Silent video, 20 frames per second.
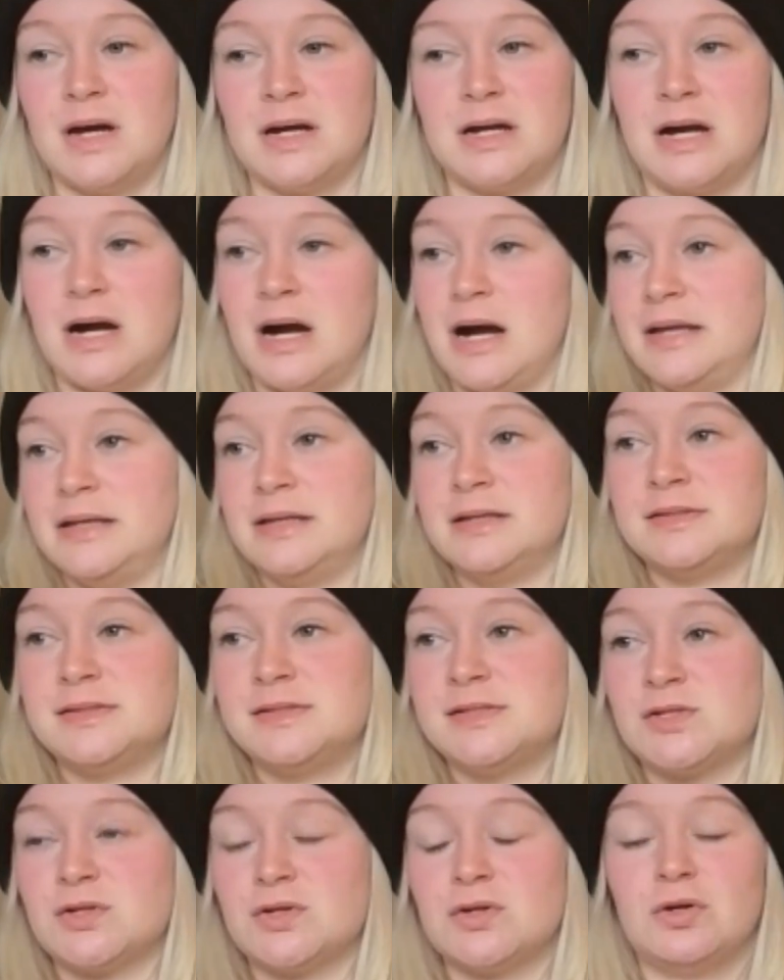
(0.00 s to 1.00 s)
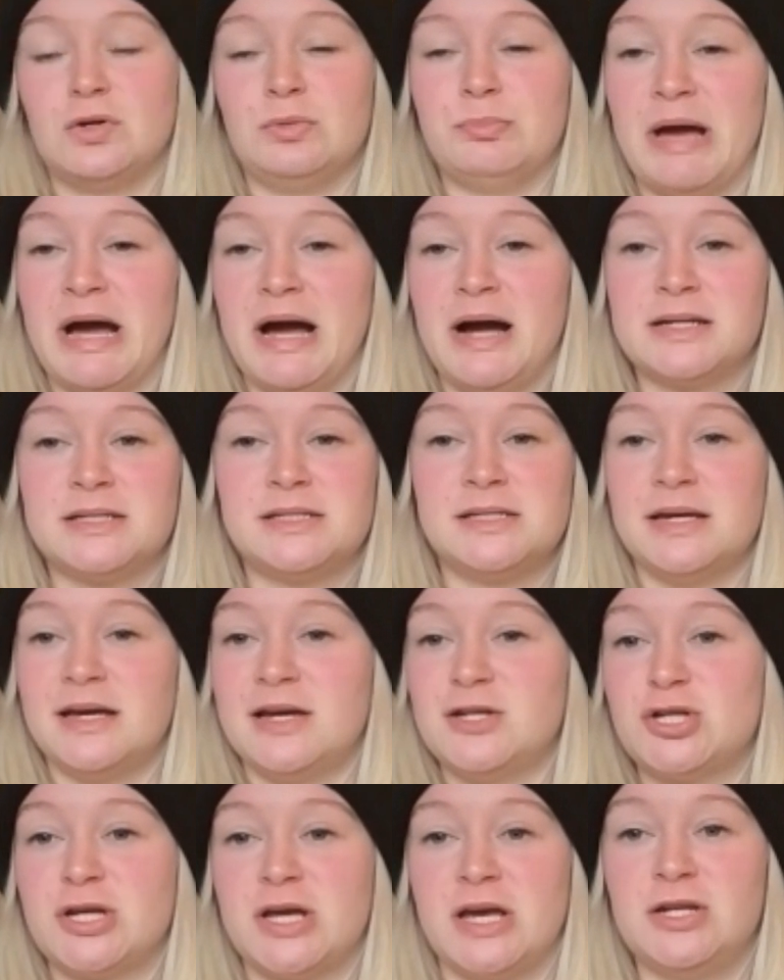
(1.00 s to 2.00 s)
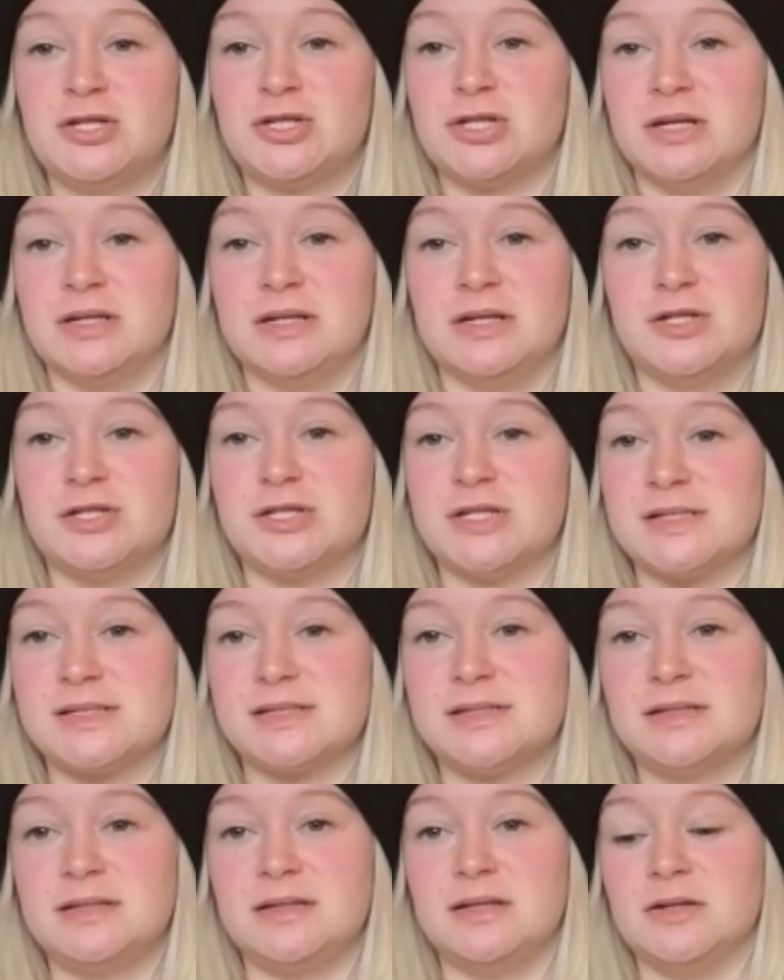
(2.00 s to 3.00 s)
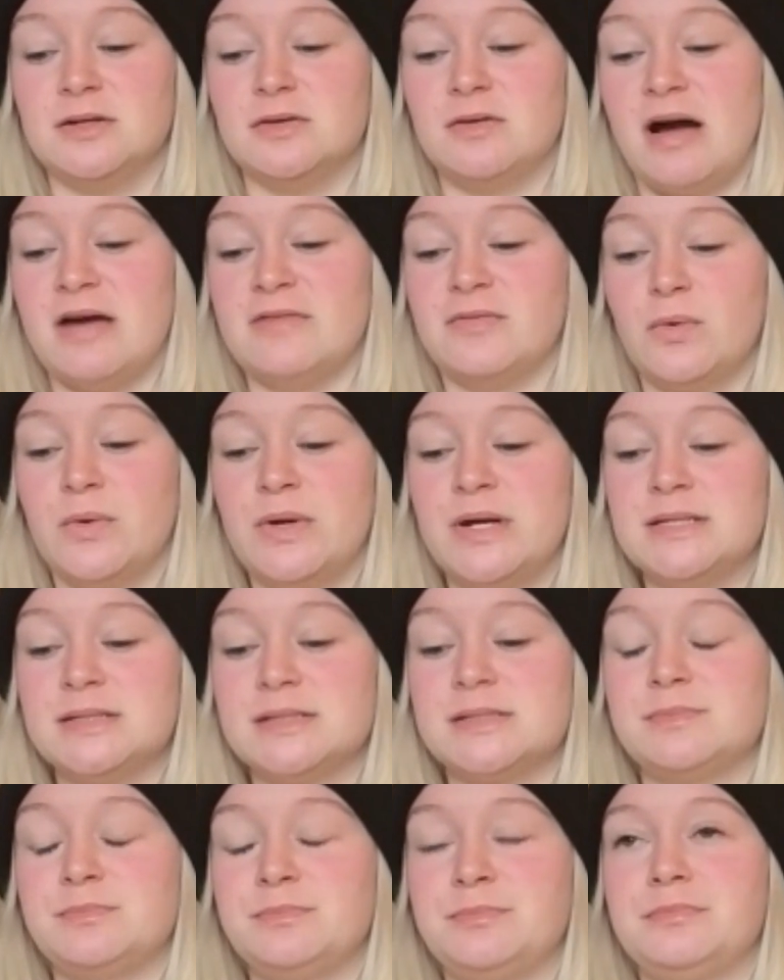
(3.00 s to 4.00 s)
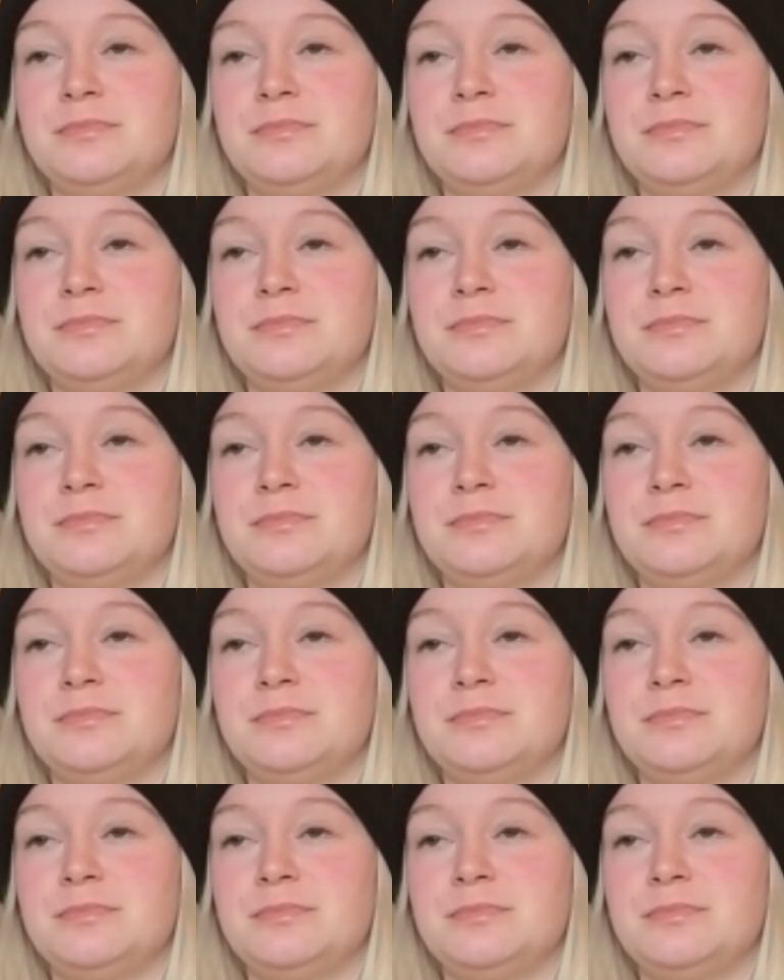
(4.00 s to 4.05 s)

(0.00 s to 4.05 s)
Kind of circle back to education. It's just, you know, I've always